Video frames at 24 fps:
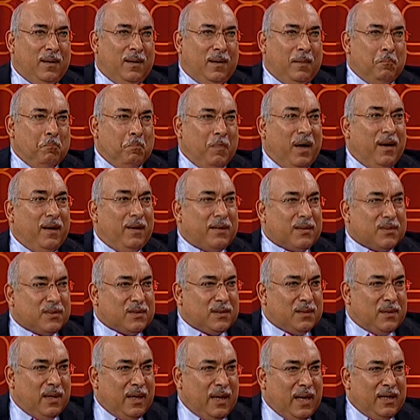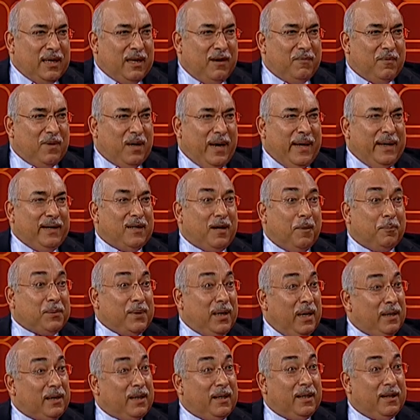monks and end up
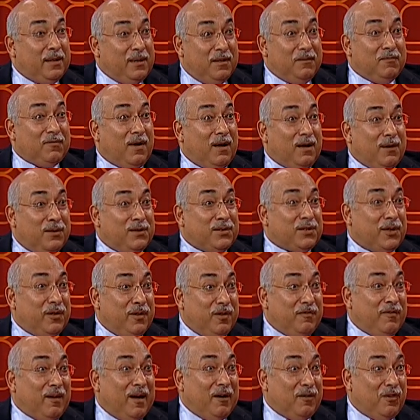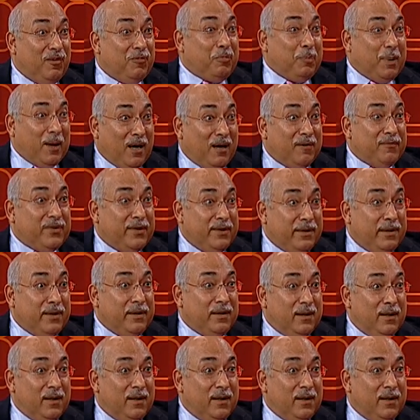taking an involuntary vow of poverty